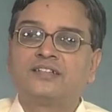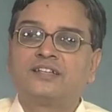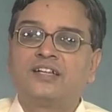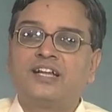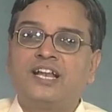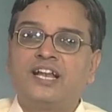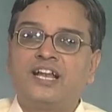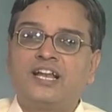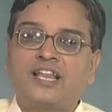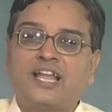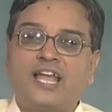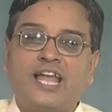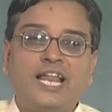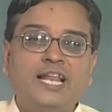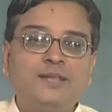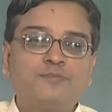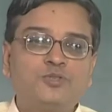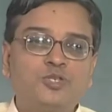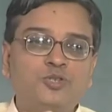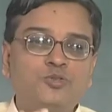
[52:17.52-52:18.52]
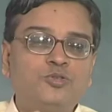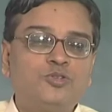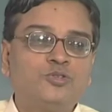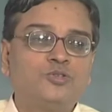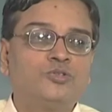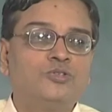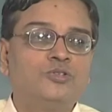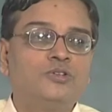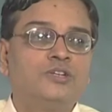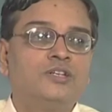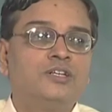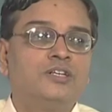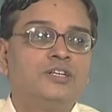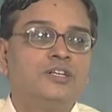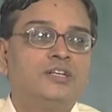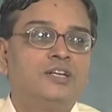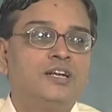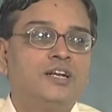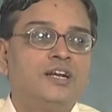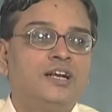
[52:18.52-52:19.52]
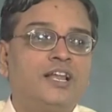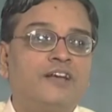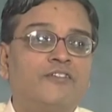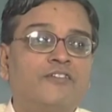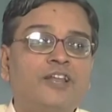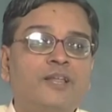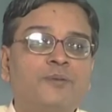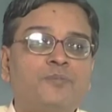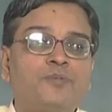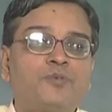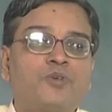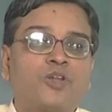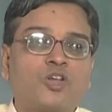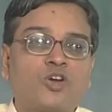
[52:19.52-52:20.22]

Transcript: and it helps you to develop your